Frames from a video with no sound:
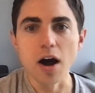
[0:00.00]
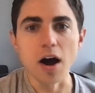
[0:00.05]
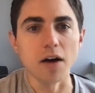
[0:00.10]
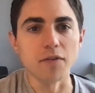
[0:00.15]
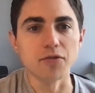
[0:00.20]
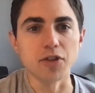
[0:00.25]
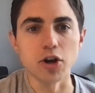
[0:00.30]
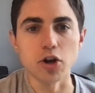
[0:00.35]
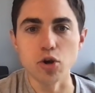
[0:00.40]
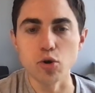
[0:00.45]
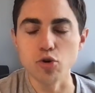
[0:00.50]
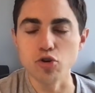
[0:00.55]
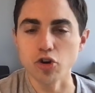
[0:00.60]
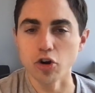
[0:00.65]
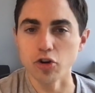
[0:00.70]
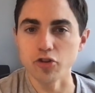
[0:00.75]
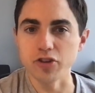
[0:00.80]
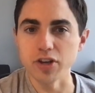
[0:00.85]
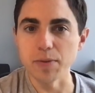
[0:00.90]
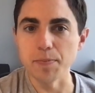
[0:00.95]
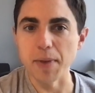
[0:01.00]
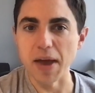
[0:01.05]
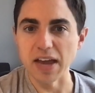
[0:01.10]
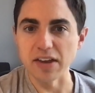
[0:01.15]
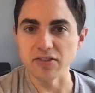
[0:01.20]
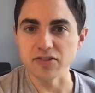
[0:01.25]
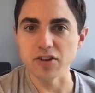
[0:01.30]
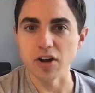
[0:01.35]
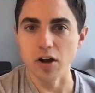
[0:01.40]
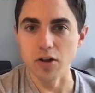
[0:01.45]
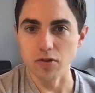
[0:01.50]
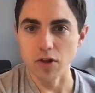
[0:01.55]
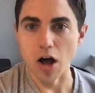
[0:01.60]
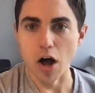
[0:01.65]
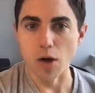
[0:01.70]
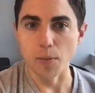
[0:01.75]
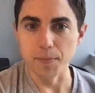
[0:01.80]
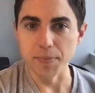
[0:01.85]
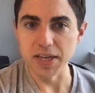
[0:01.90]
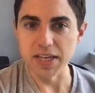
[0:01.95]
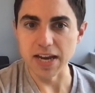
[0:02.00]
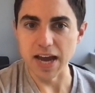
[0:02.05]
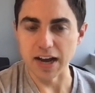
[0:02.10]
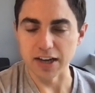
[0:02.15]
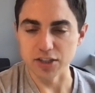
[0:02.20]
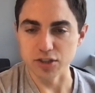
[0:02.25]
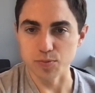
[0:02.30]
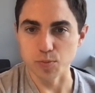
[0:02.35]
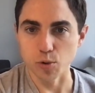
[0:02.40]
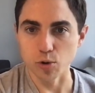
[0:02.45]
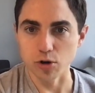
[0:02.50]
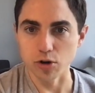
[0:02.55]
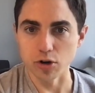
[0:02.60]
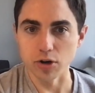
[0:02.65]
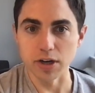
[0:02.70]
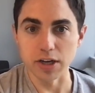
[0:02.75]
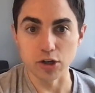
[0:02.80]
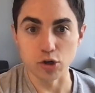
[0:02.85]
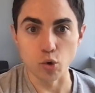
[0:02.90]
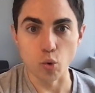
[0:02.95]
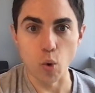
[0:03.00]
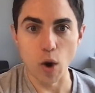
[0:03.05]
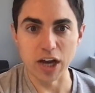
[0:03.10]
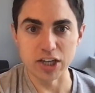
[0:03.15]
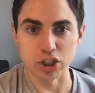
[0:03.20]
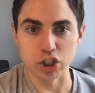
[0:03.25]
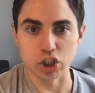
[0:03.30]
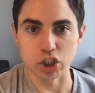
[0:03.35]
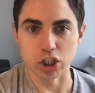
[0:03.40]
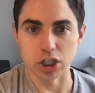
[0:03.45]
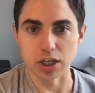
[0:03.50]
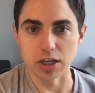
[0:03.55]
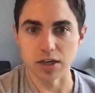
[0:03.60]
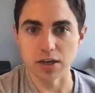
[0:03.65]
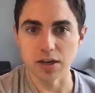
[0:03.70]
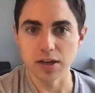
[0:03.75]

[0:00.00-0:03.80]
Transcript: of the New Jersey based halal meat exporter in question.